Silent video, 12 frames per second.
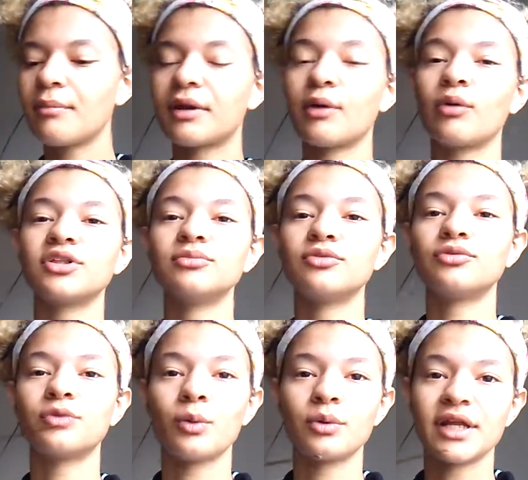But I want to move
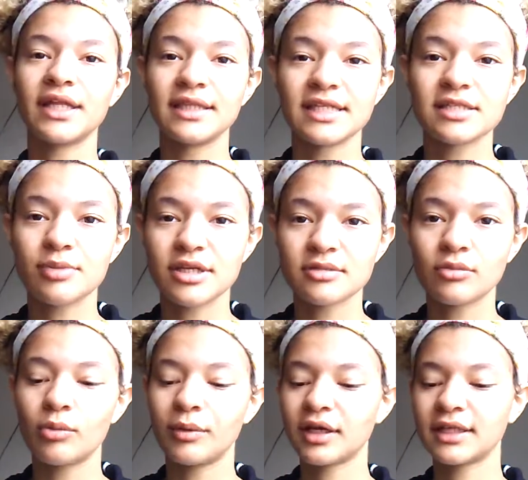forward in this present
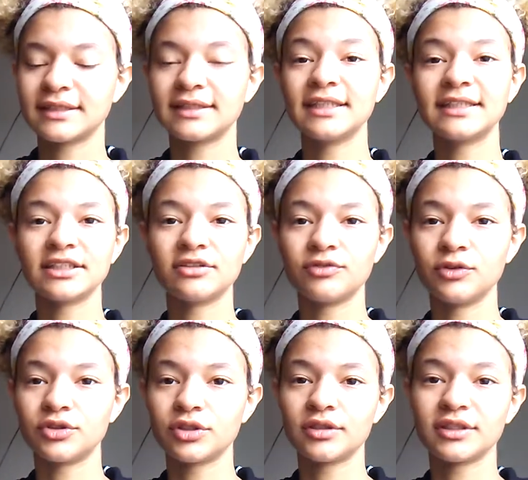moment, because this is the
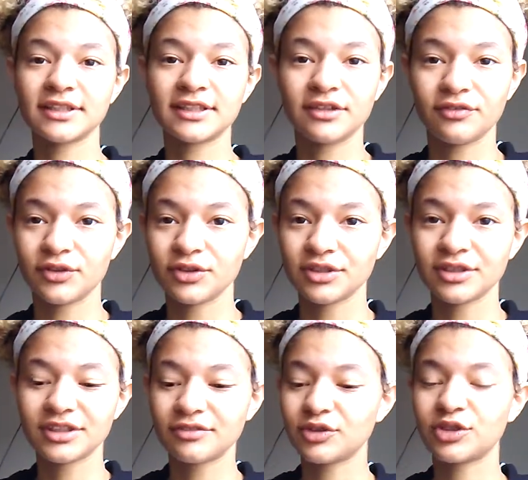future, and this is the future, and
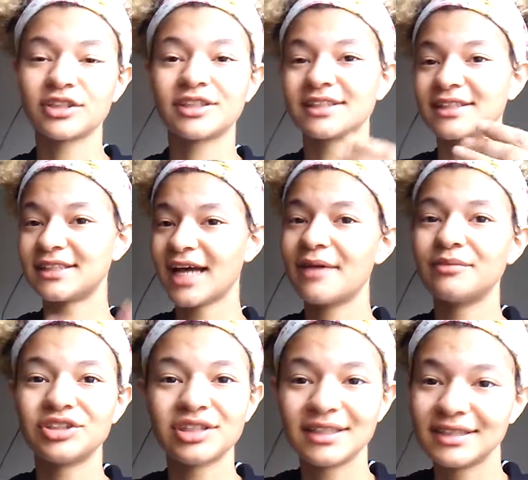this is the future, because the time
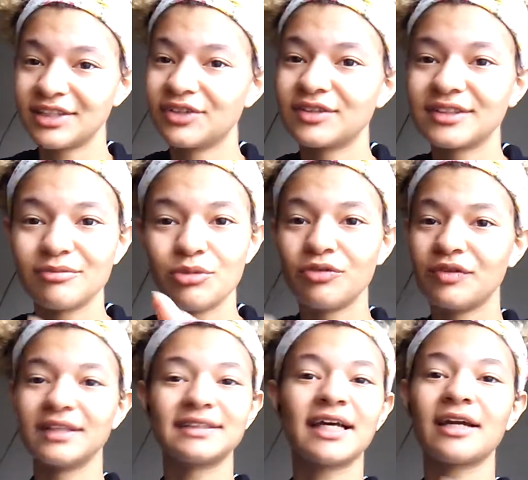is continuously
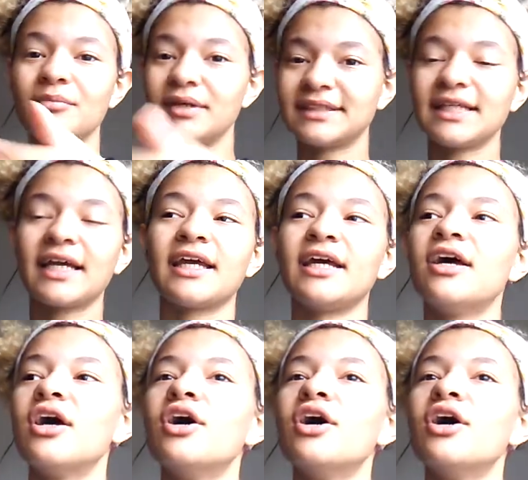moving second by second.